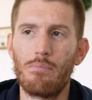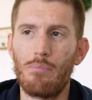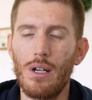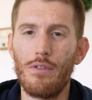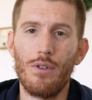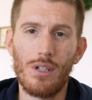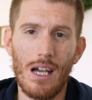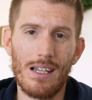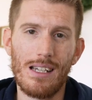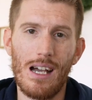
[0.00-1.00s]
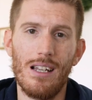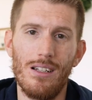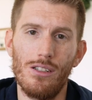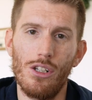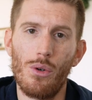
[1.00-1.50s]
But if you kind of got
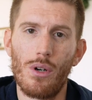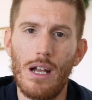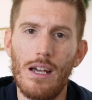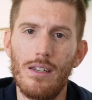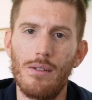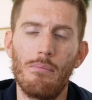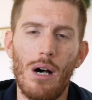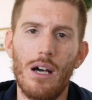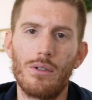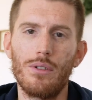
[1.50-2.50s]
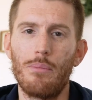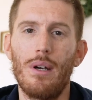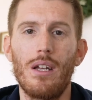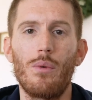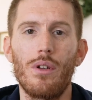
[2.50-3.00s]
a lower end model,
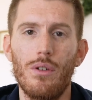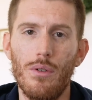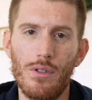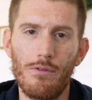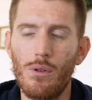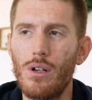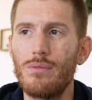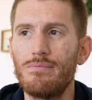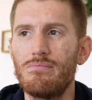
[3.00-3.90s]
depending on what you use it for,